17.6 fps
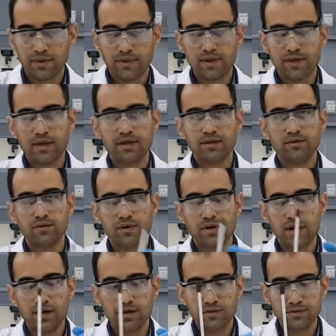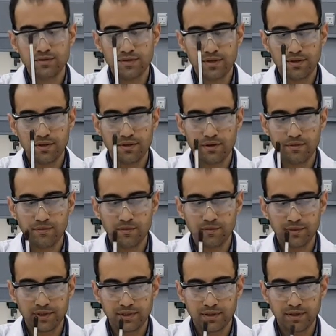Then you can use the
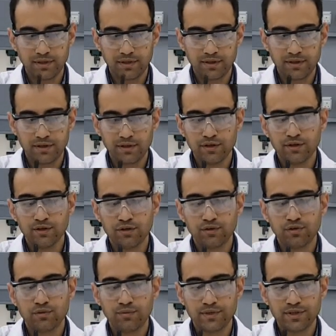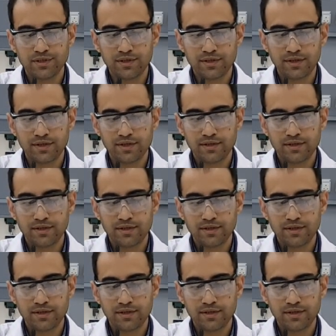thermometer to measure the